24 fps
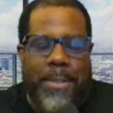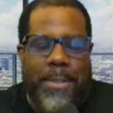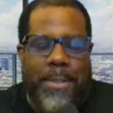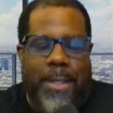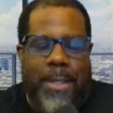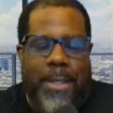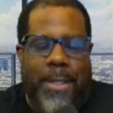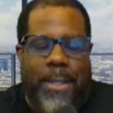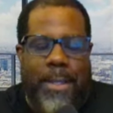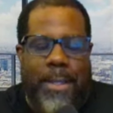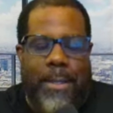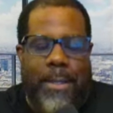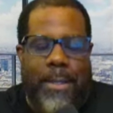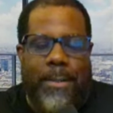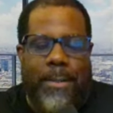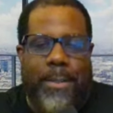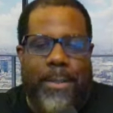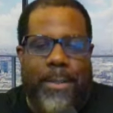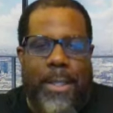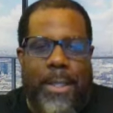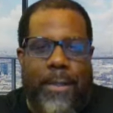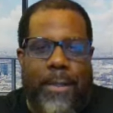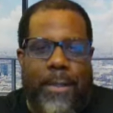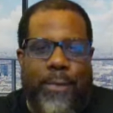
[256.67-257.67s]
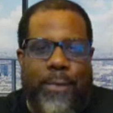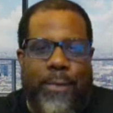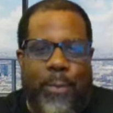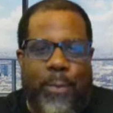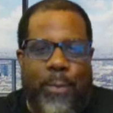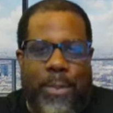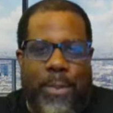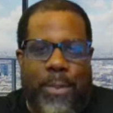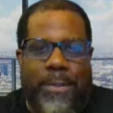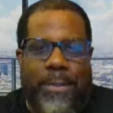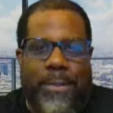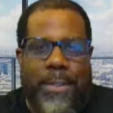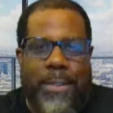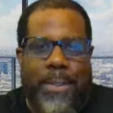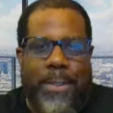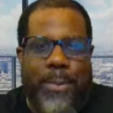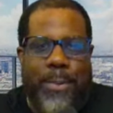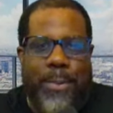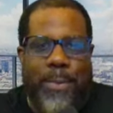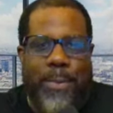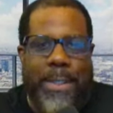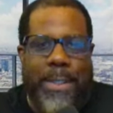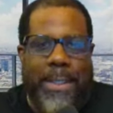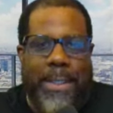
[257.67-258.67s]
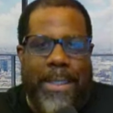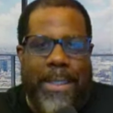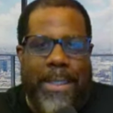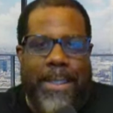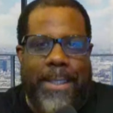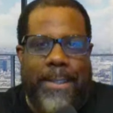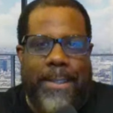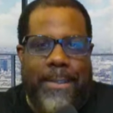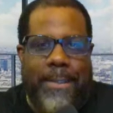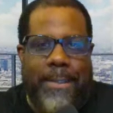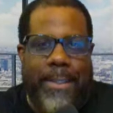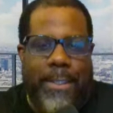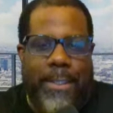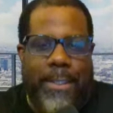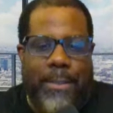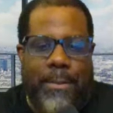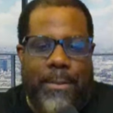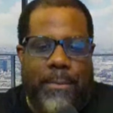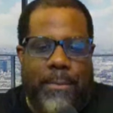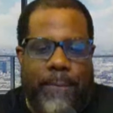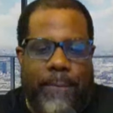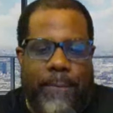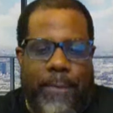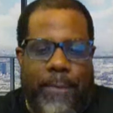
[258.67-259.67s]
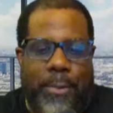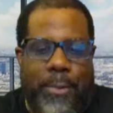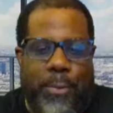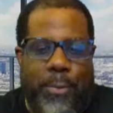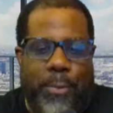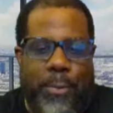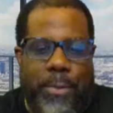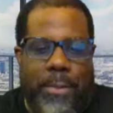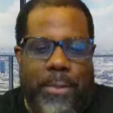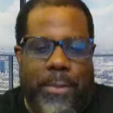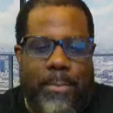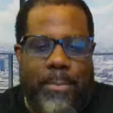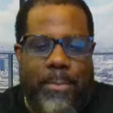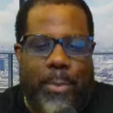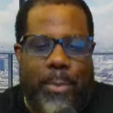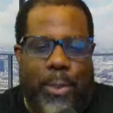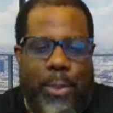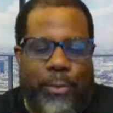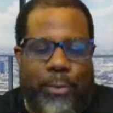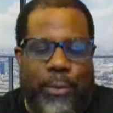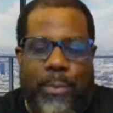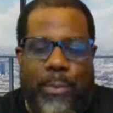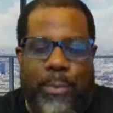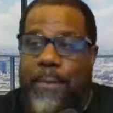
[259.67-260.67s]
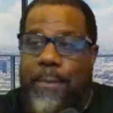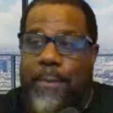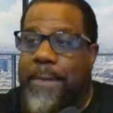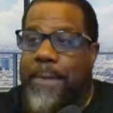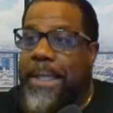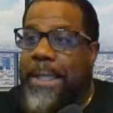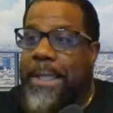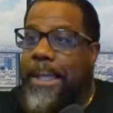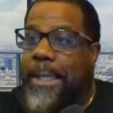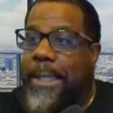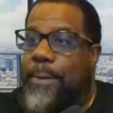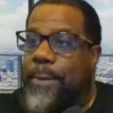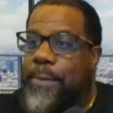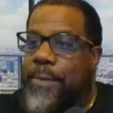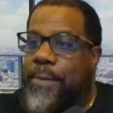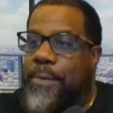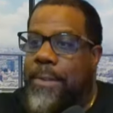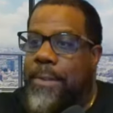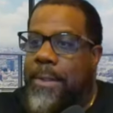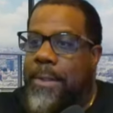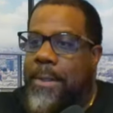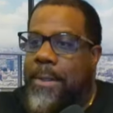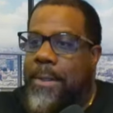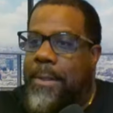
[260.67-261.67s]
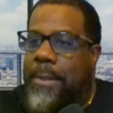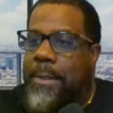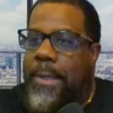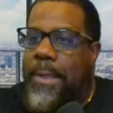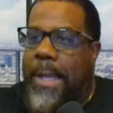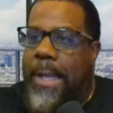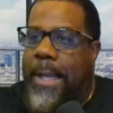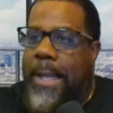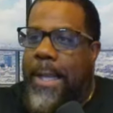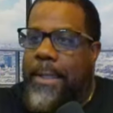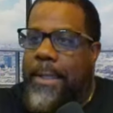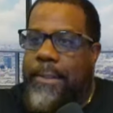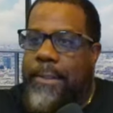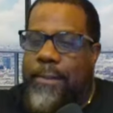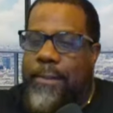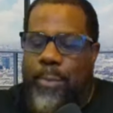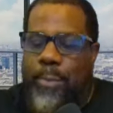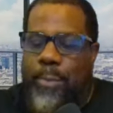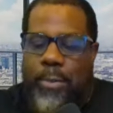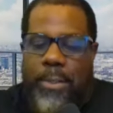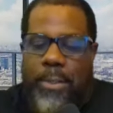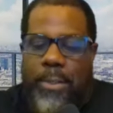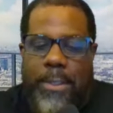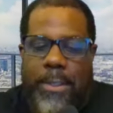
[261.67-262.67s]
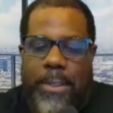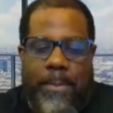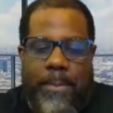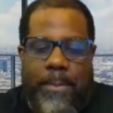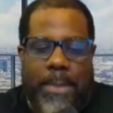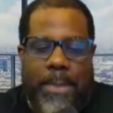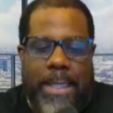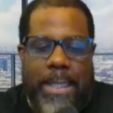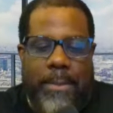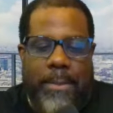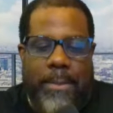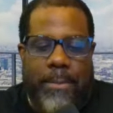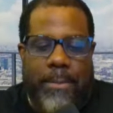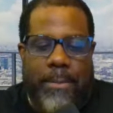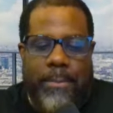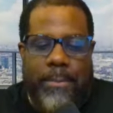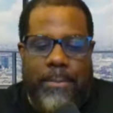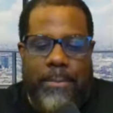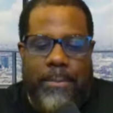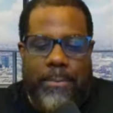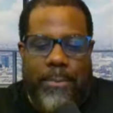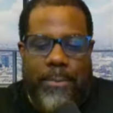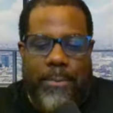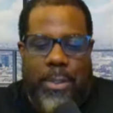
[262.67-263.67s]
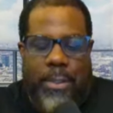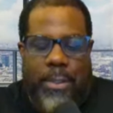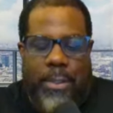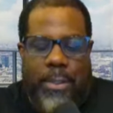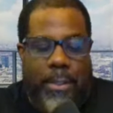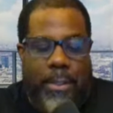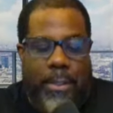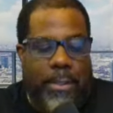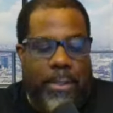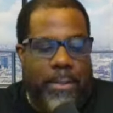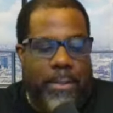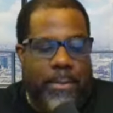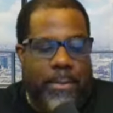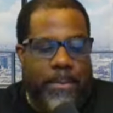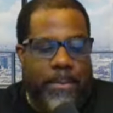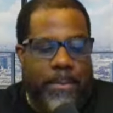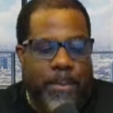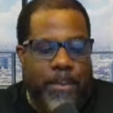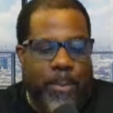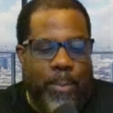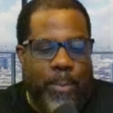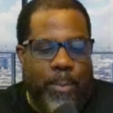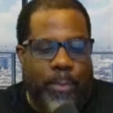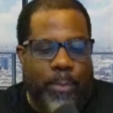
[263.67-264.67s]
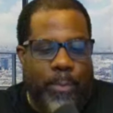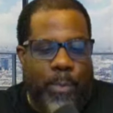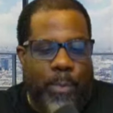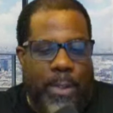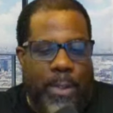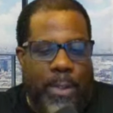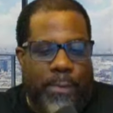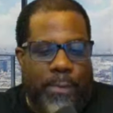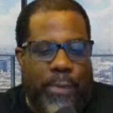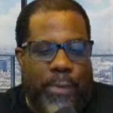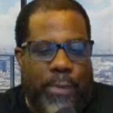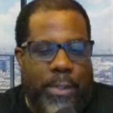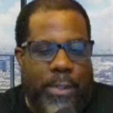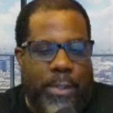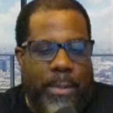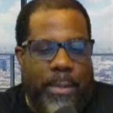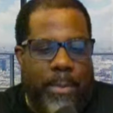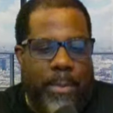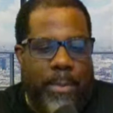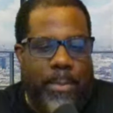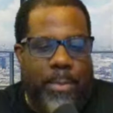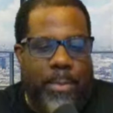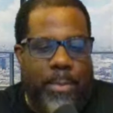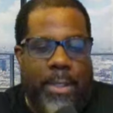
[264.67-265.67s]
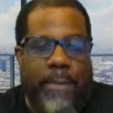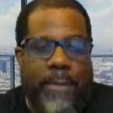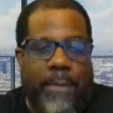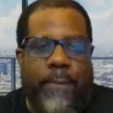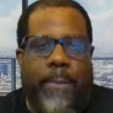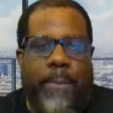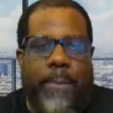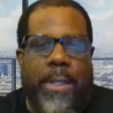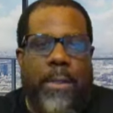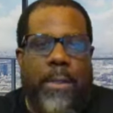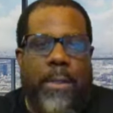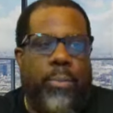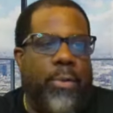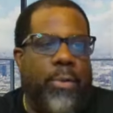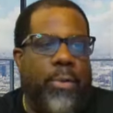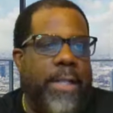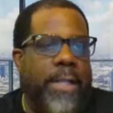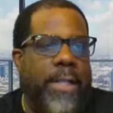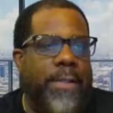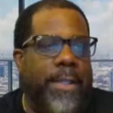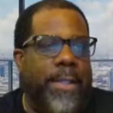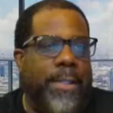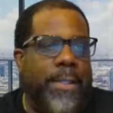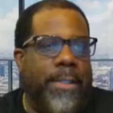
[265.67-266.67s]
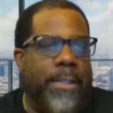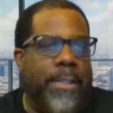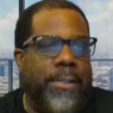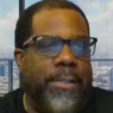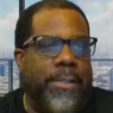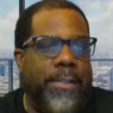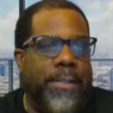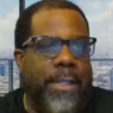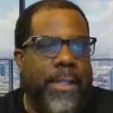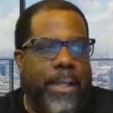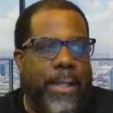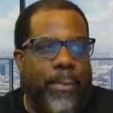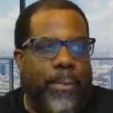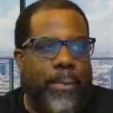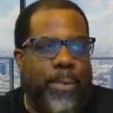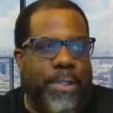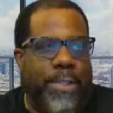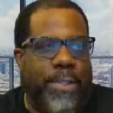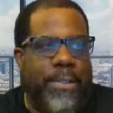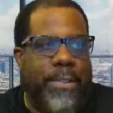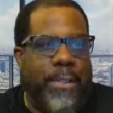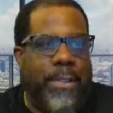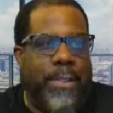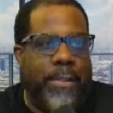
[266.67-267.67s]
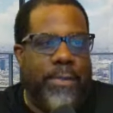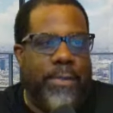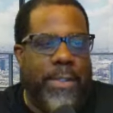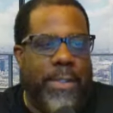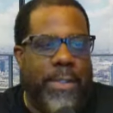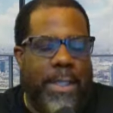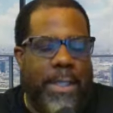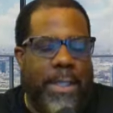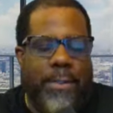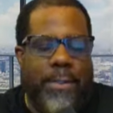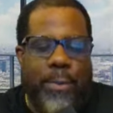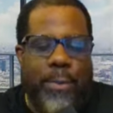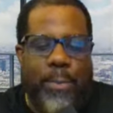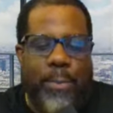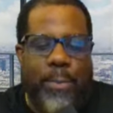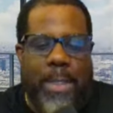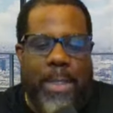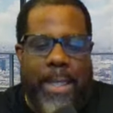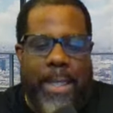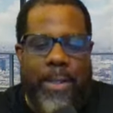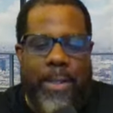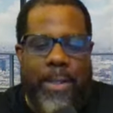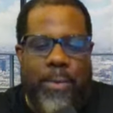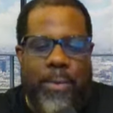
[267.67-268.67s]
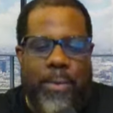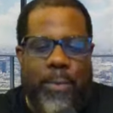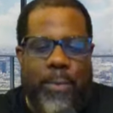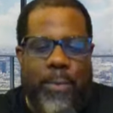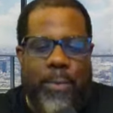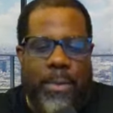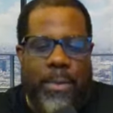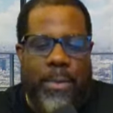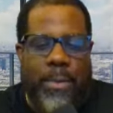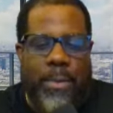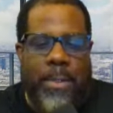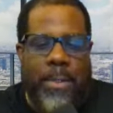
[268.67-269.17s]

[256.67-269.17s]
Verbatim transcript: uh, they also wanted to know, can they get a deal for doing multiple videos? And at this point, I'm not uh, took money from any project. I just kind of research and do my own